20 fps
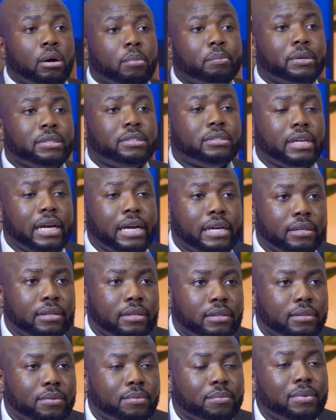Number
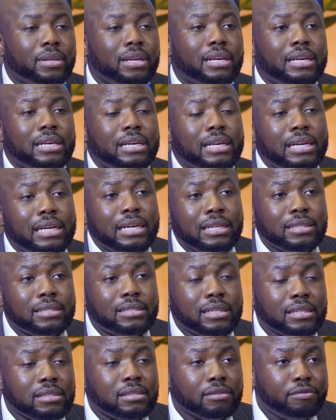10,
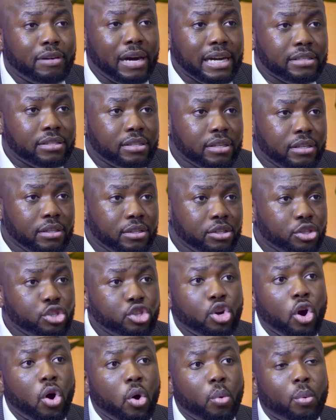
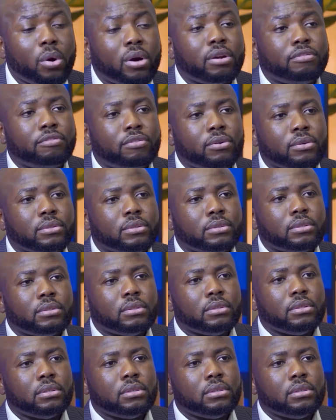incentivizing your workforce.